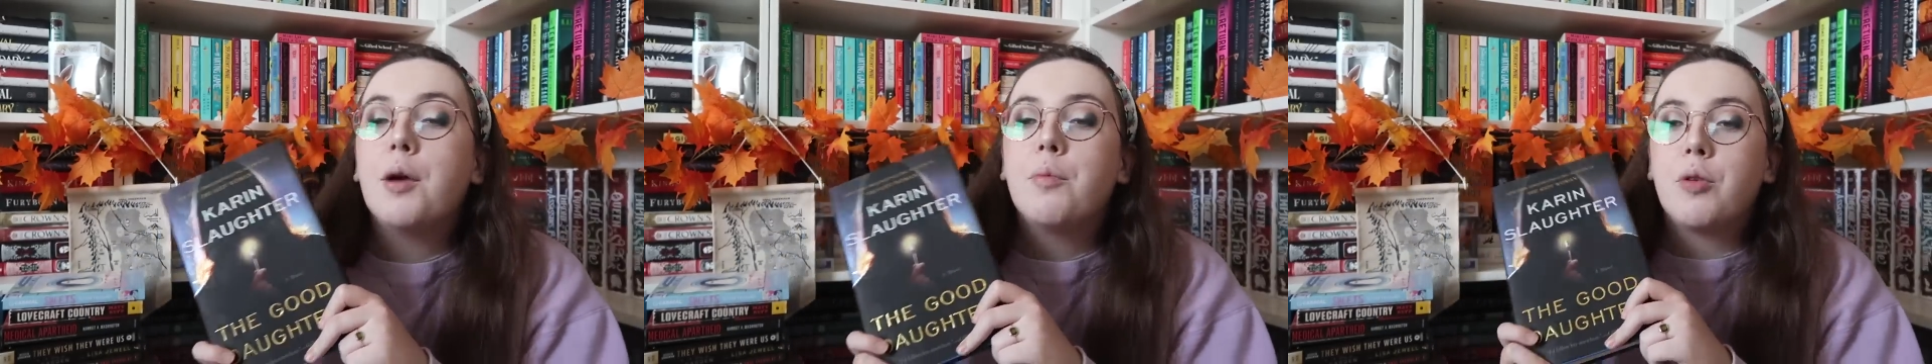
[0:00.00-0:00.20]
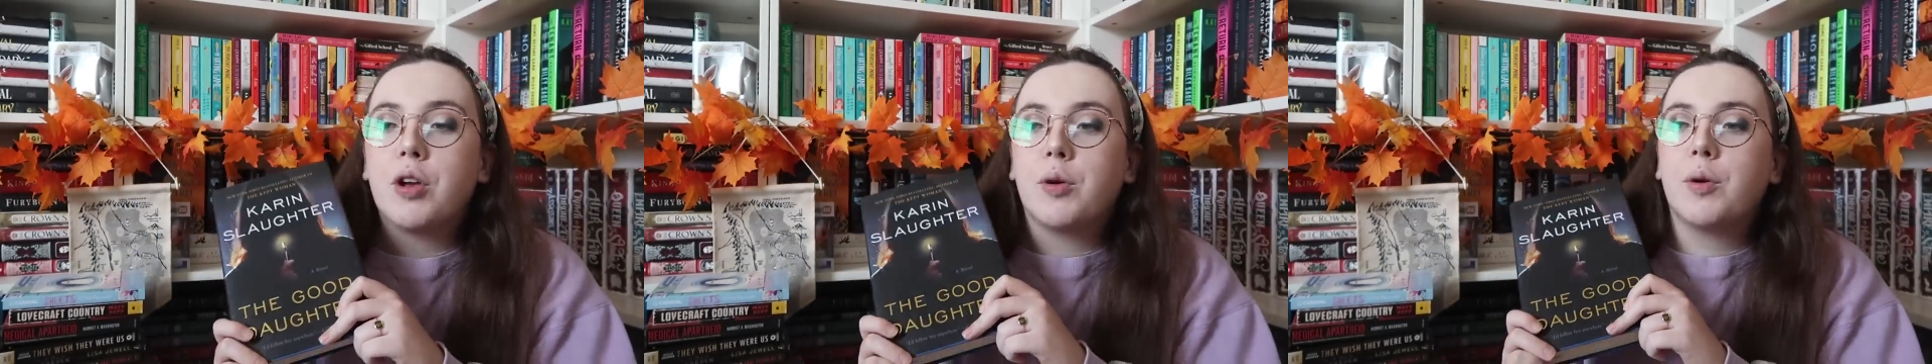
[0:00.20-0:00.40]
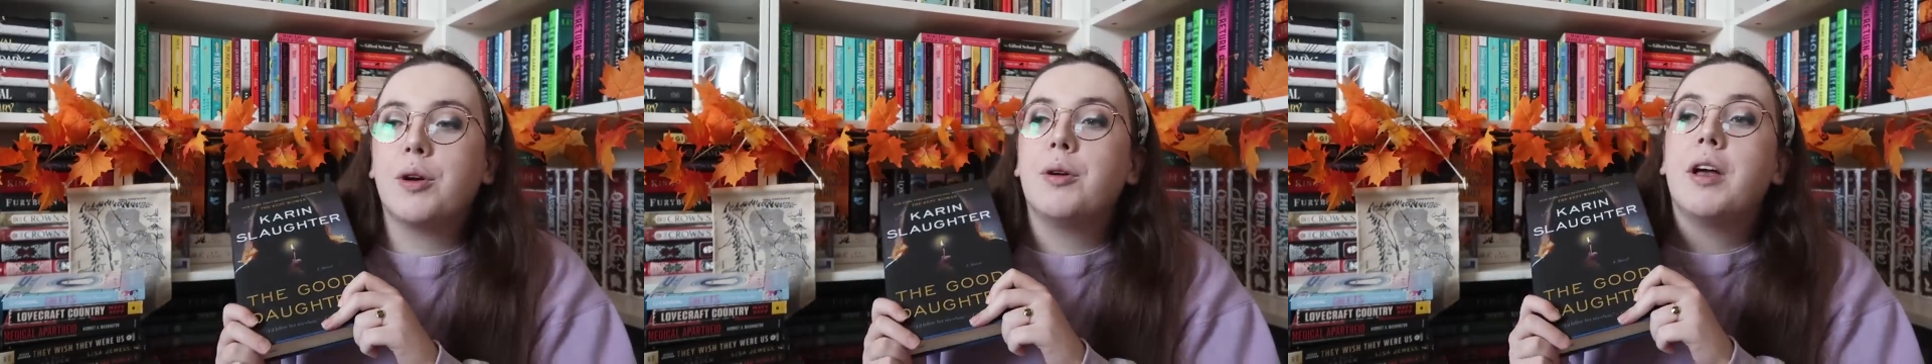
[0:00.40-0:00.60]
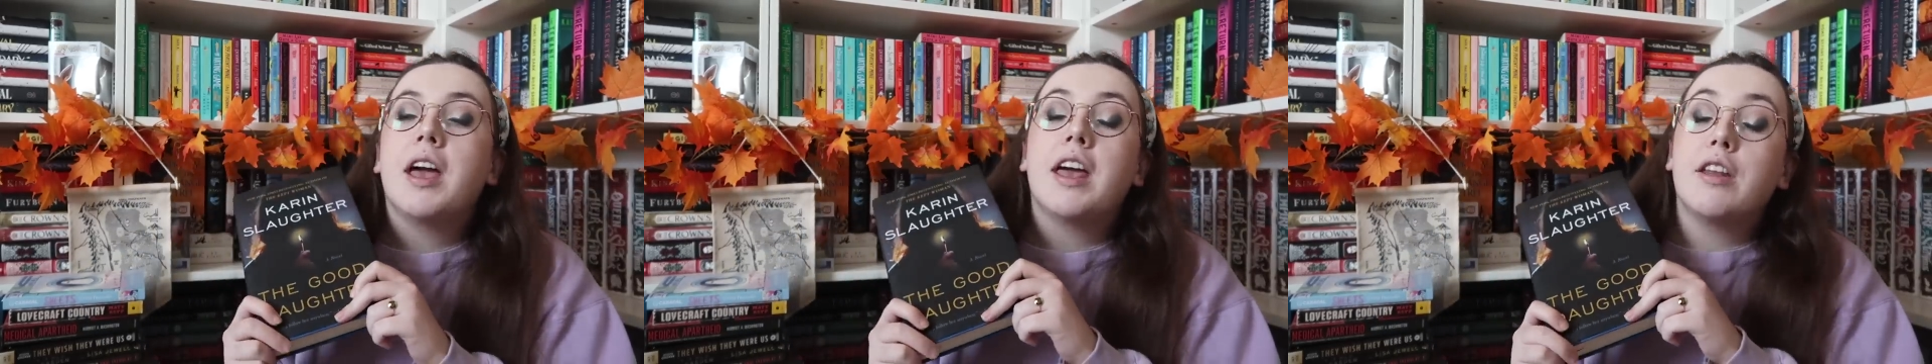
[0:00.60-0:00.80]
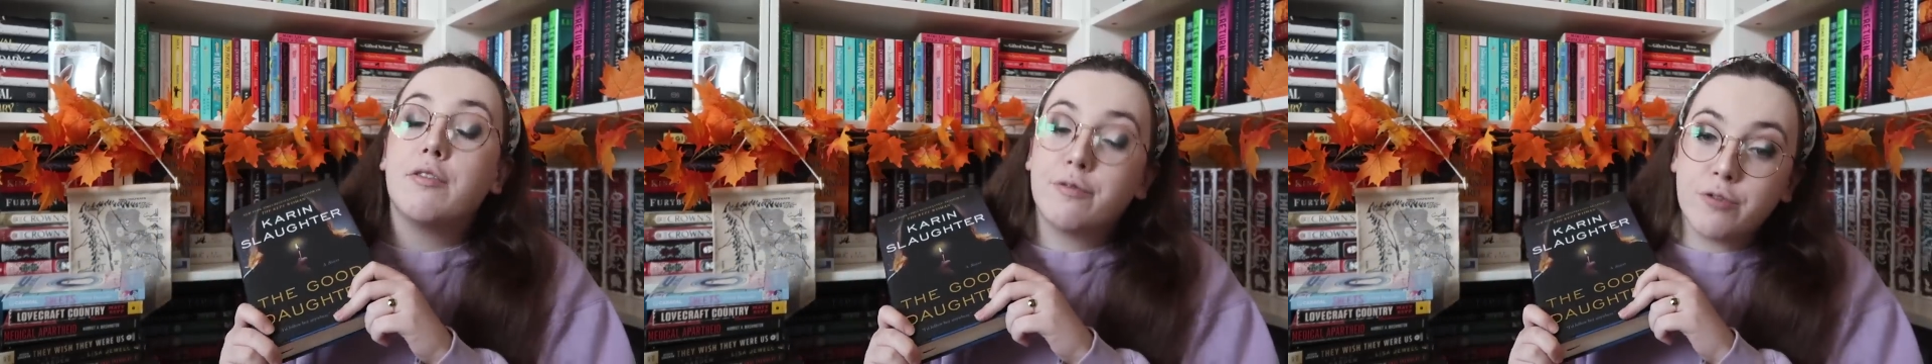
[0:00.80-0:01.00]
prequel,
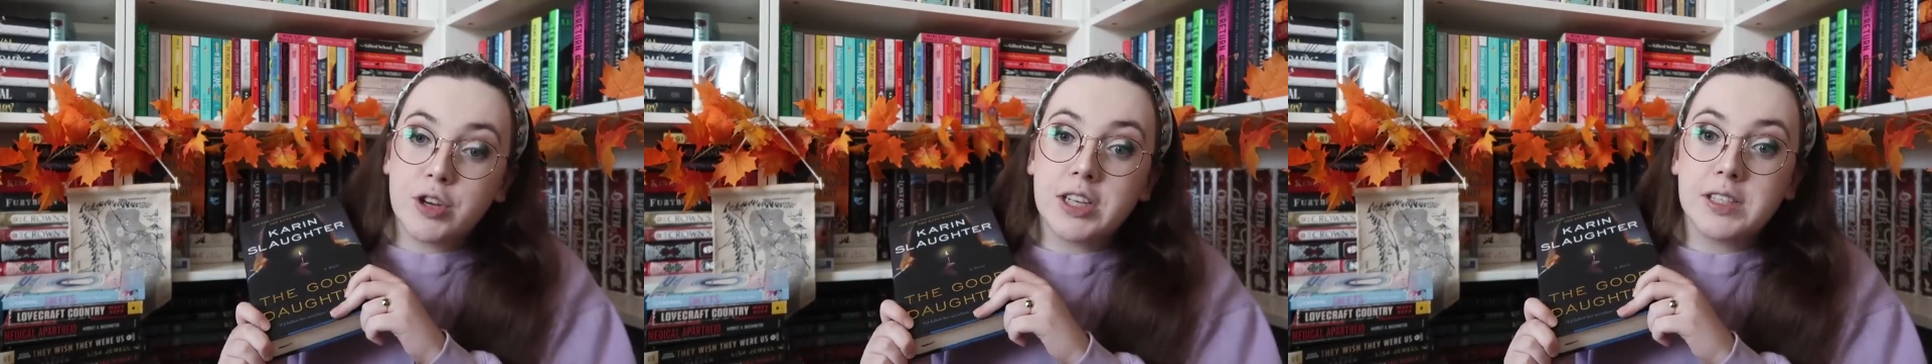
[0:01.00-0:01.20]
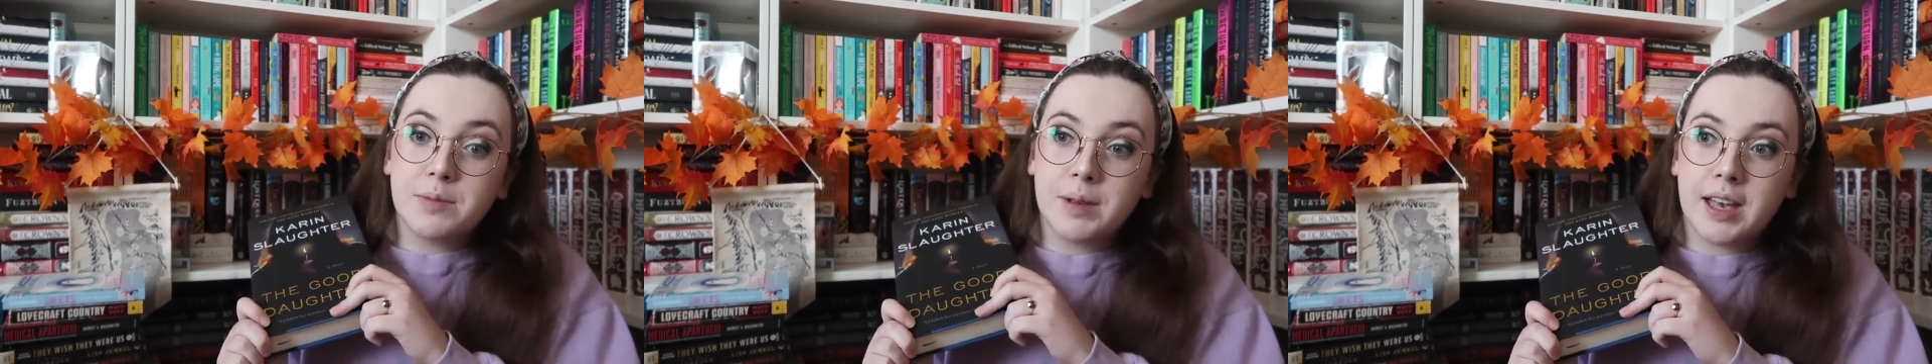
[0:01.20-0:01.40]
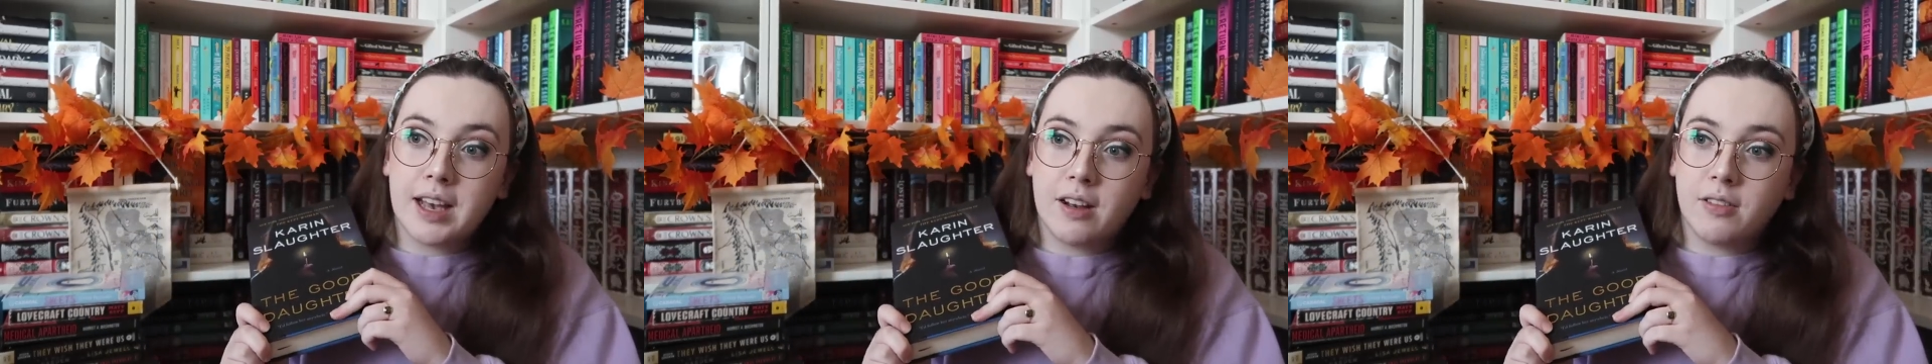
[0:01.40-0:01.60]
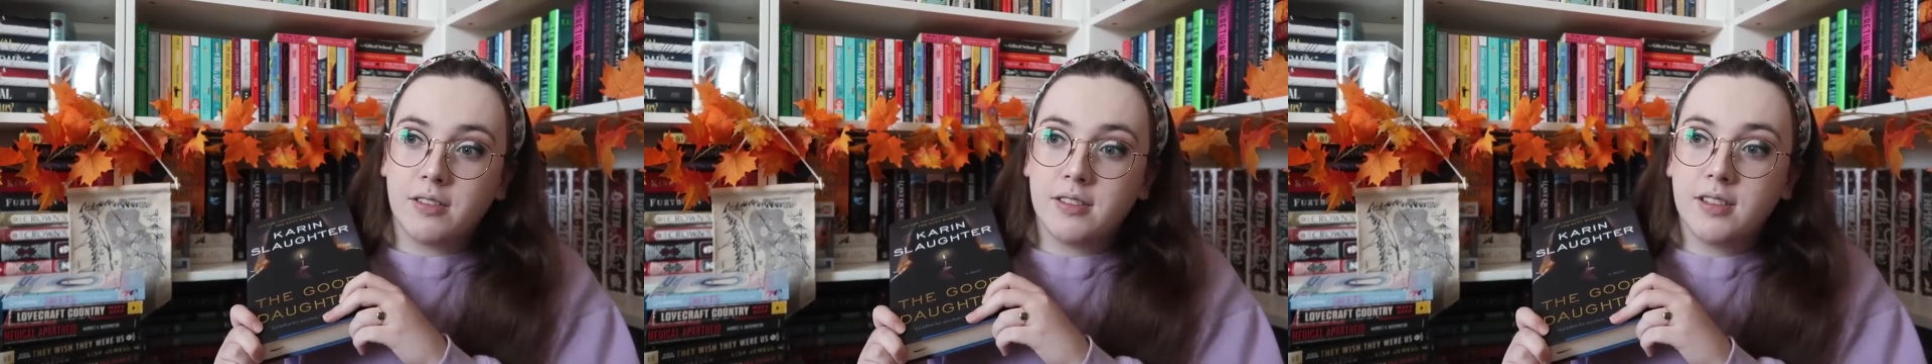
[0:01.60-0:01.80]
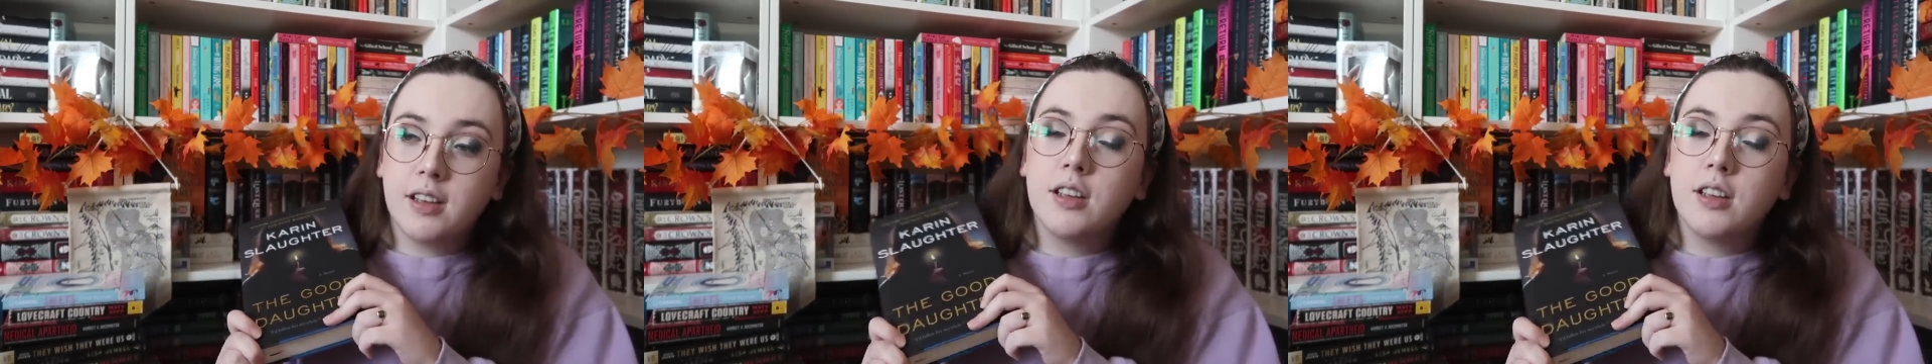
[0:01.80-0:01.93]
and it freaks me out